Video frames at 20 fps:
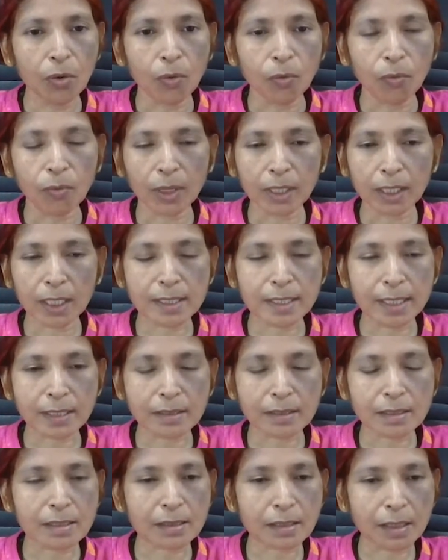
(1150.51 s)
What is
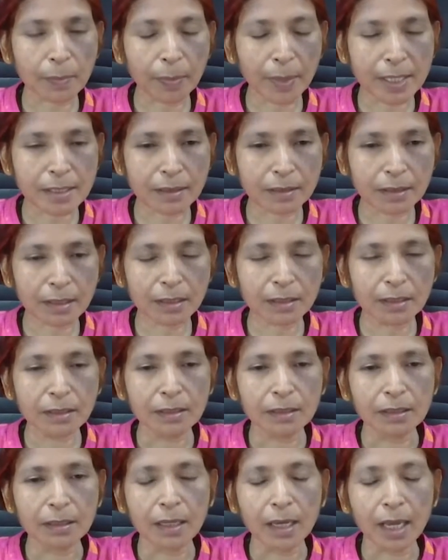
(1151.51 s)
excess capacity?
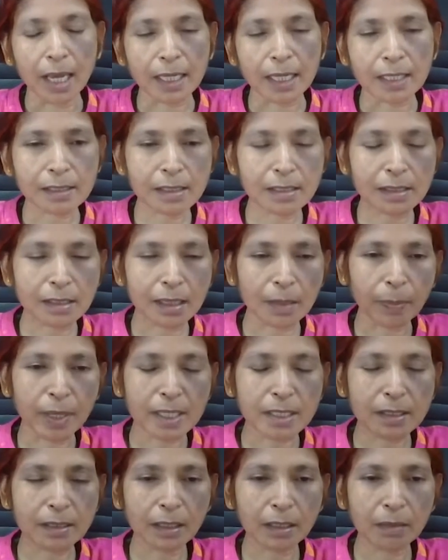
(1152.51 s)
Excess
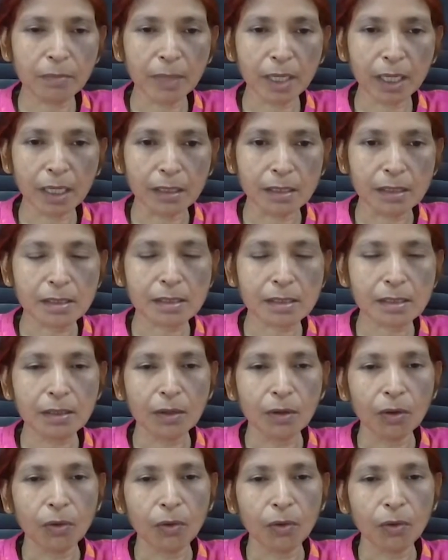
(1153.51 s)
capacity means